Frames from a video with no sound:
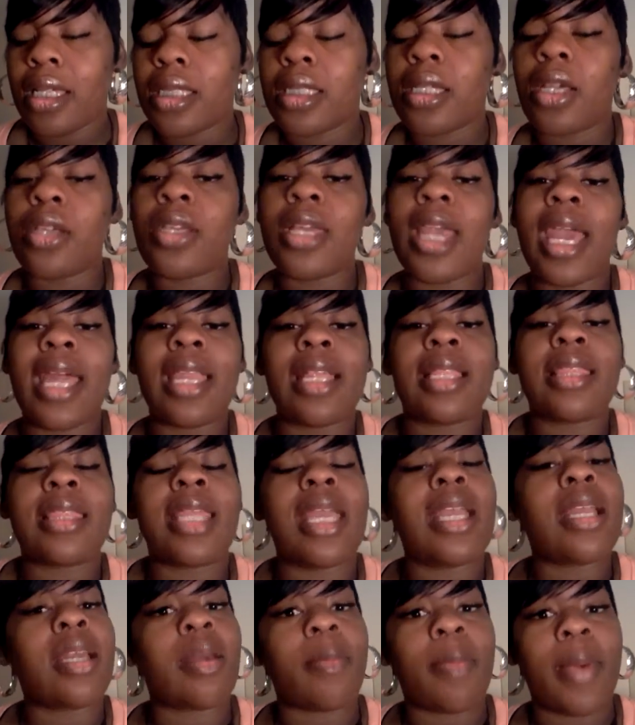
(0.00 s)
So you got to
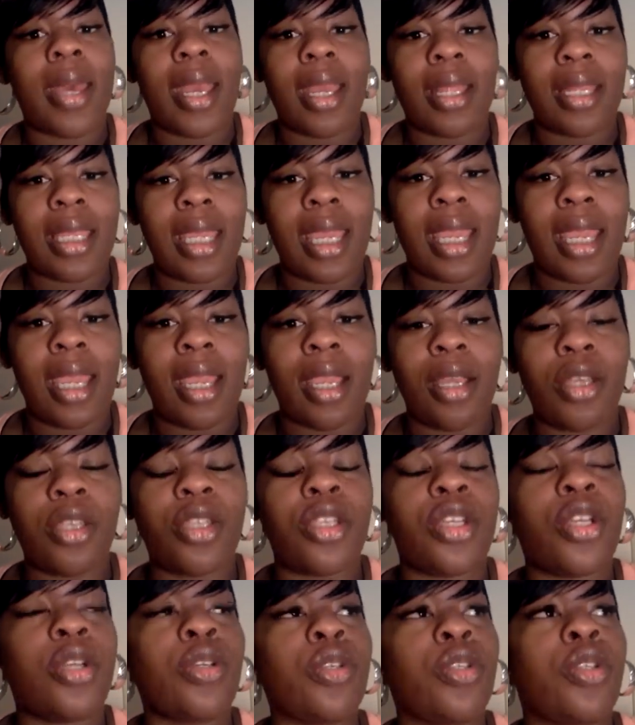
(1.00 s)
think about that.
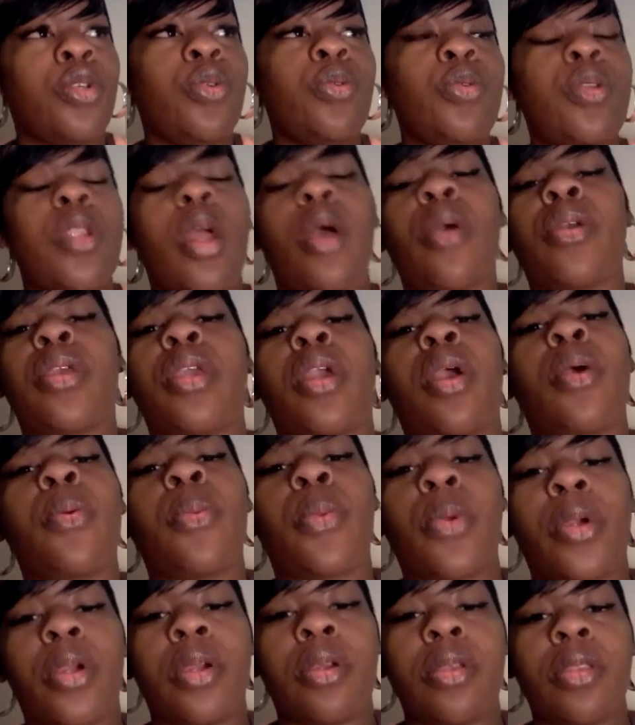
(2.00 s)
You know your
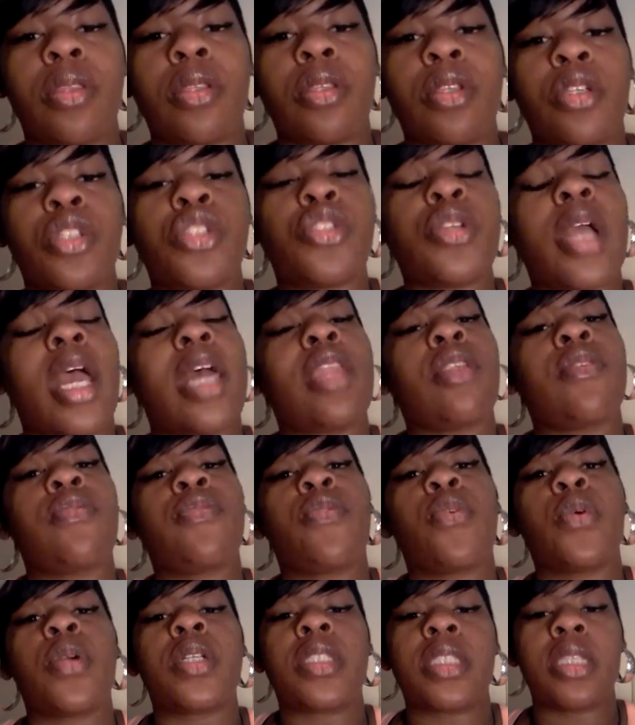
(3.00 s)
worth. You're trying to
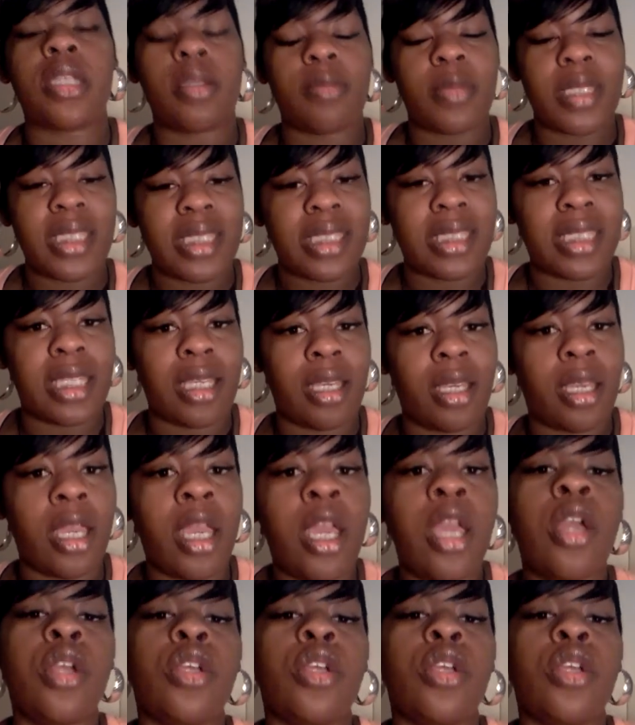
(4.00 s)
force him to see it.